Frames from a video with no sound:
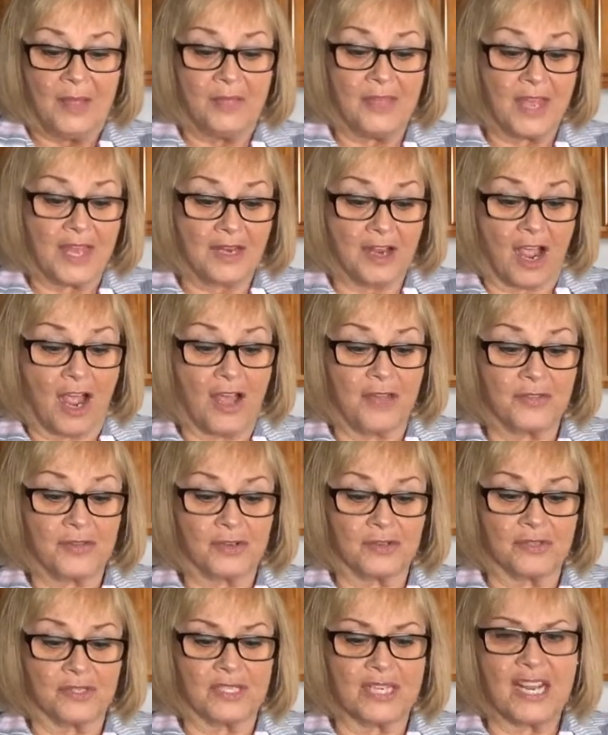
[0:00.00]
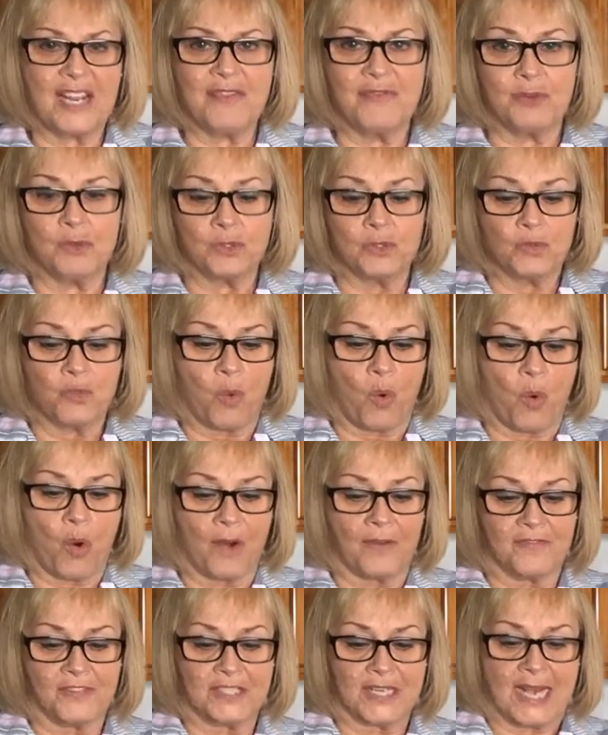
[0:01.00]
Then others, evil
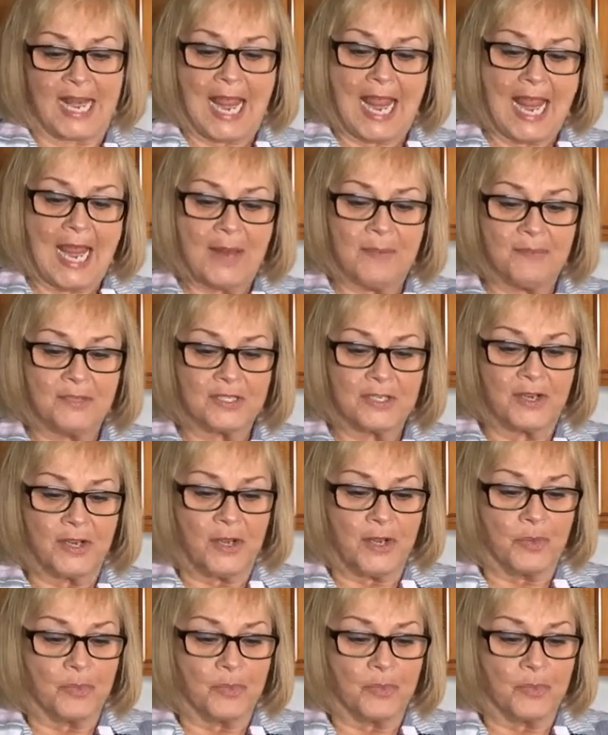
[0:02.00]
dwarfs and apes,